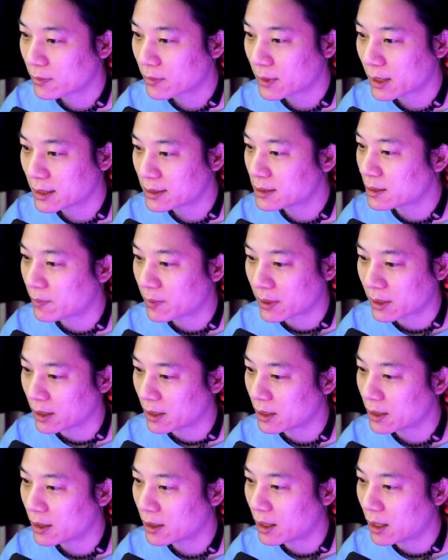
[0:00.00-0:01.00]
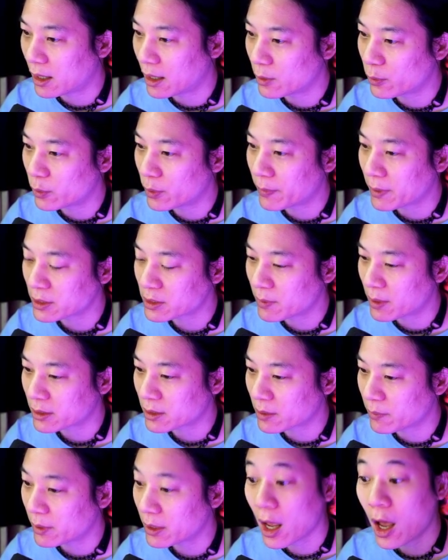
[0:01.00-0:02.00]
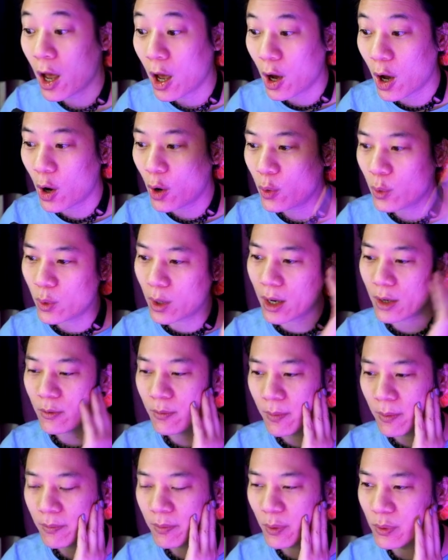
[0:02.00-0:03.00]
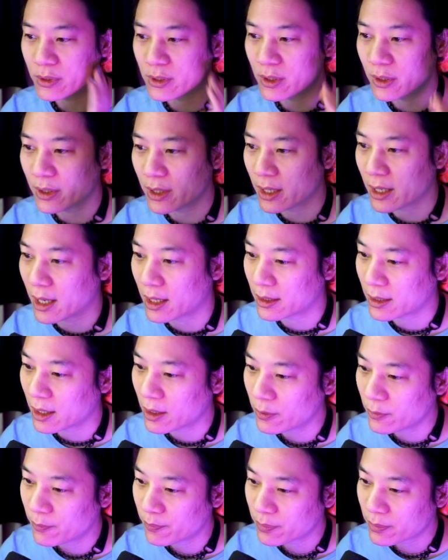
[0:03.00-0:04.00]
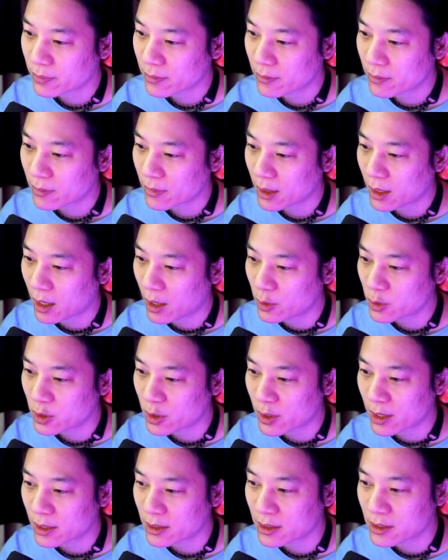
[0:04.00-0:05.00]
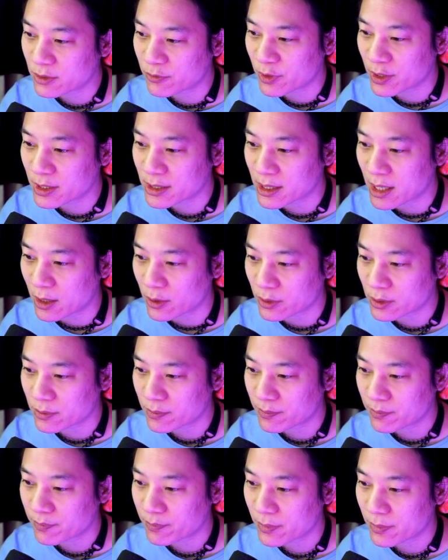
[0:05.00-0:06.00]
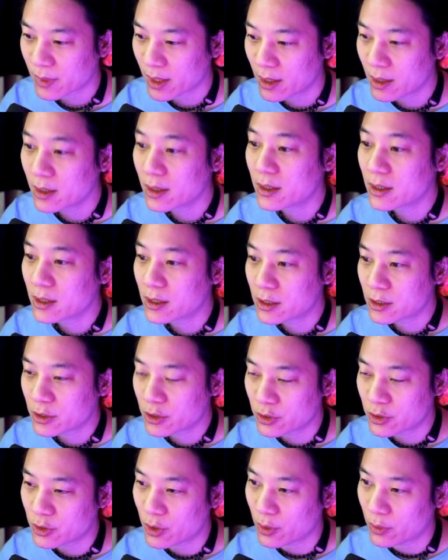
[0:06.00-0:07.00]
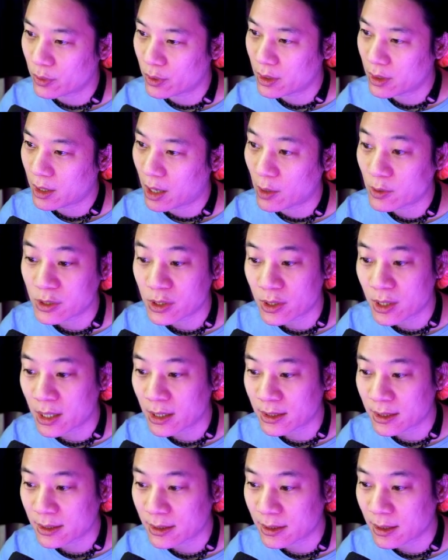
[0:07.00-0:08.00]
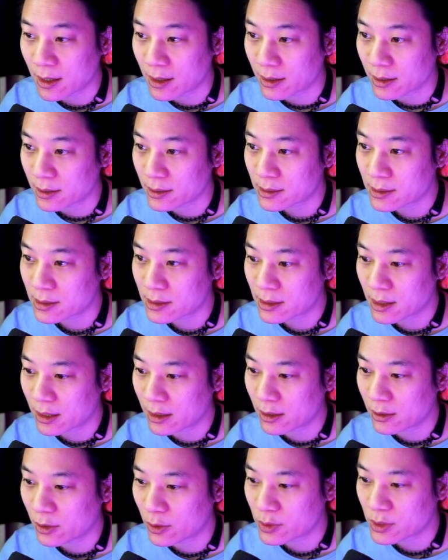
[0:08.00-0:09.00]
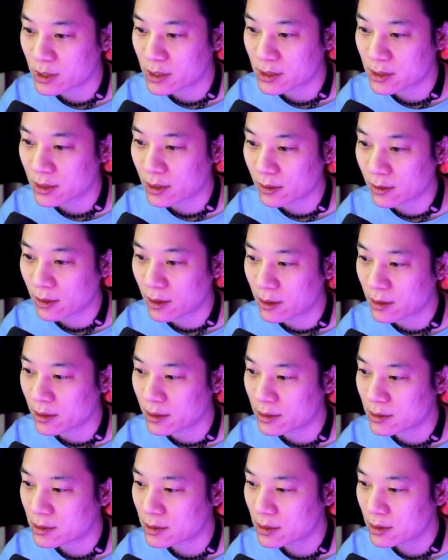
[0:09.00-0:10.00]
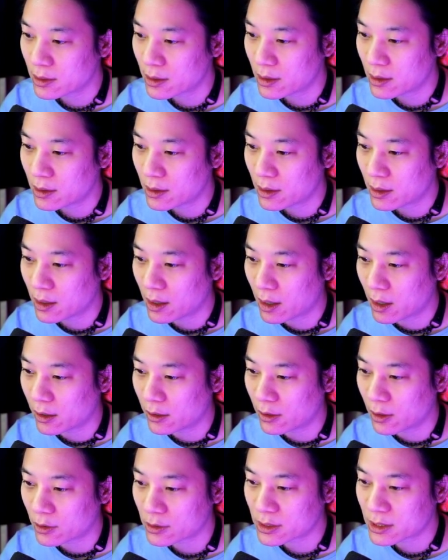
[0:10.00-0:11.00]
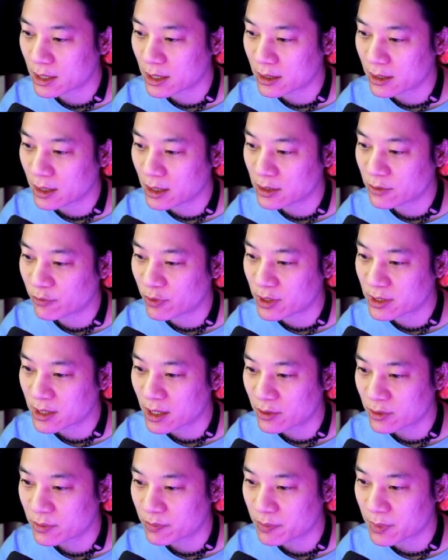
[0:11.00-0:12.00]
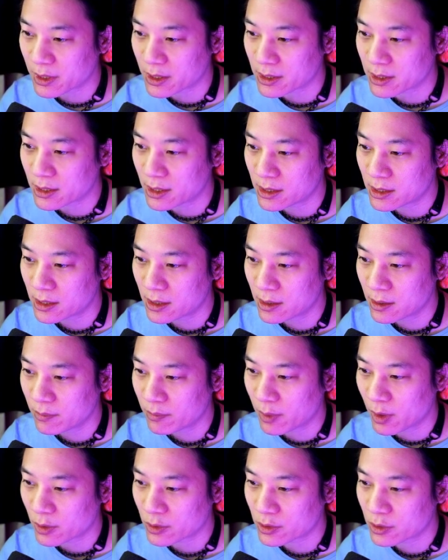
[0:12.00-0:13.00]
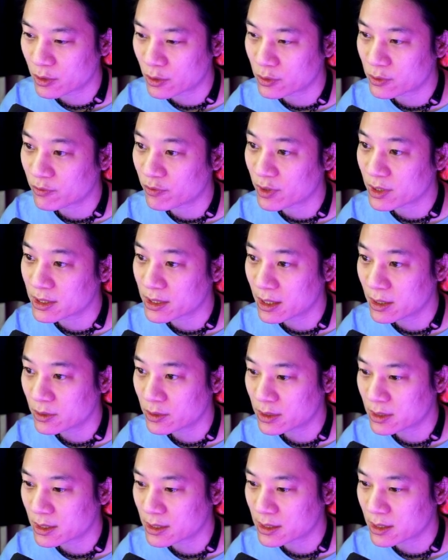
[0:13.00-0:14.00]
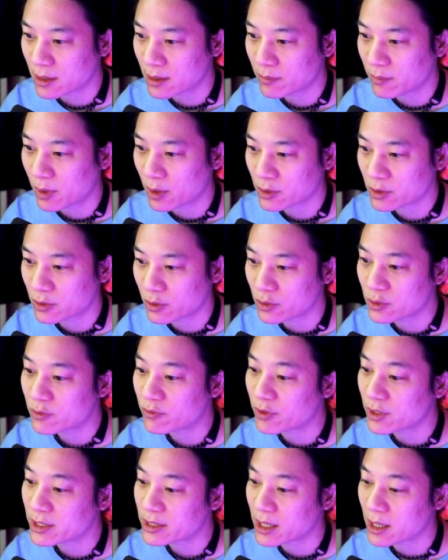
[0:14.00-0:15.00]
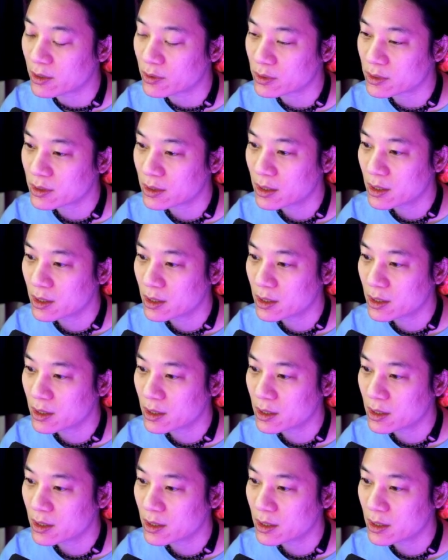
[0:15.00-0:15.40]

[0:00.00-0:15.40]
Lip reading: typically I will pencil mark them in. Oh, I remember what I was looking at now. I was looking at these 3 cells. So I was looking at the 9s, and I noticed the 9s are locked in these 3 cells because this 9 blocks those 3 cells, this 9 blocks those 3 cells.